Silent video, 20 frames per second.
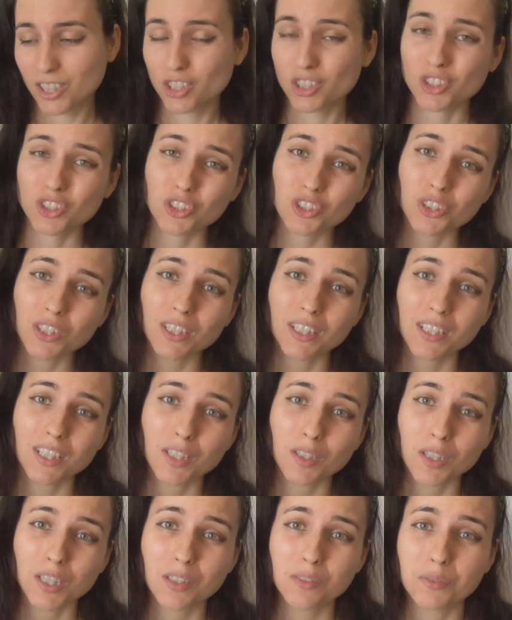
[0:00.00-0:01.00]
just trying
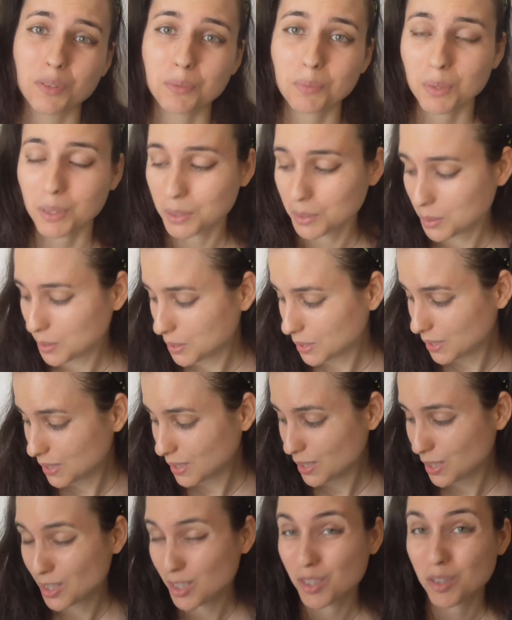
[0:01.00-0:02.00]
to get comfortable.
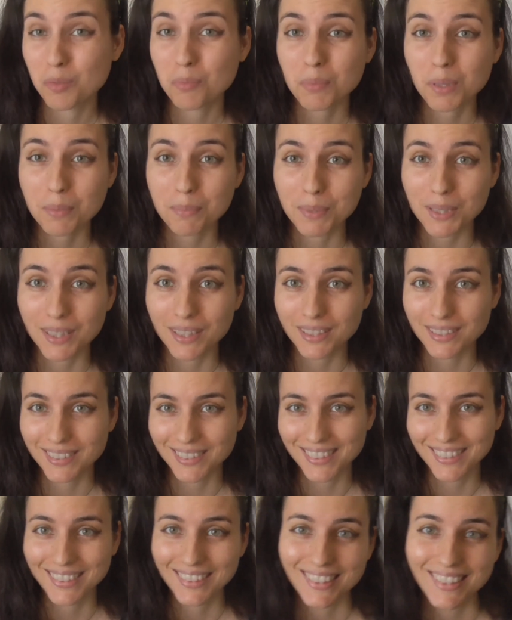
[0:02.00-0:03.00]
My body's
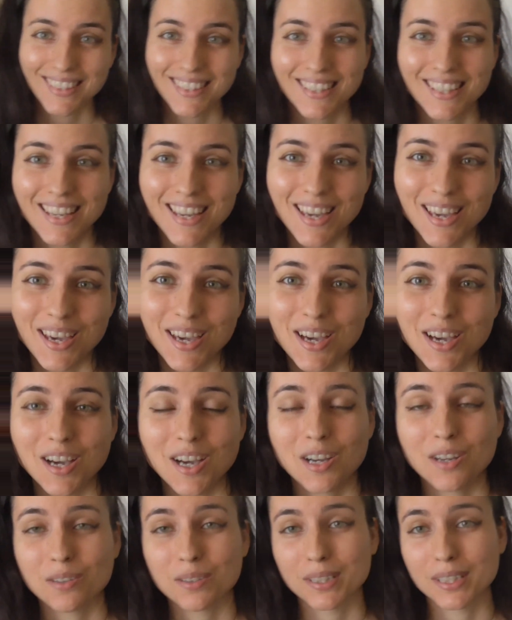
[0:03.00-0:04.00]
hurting.
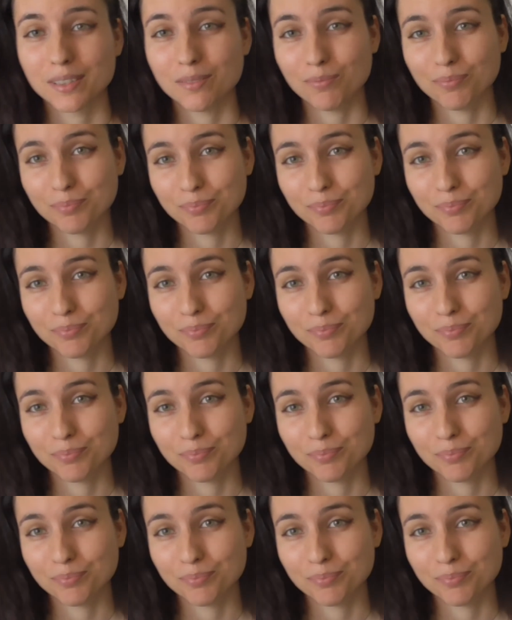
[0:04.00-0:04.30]
All right.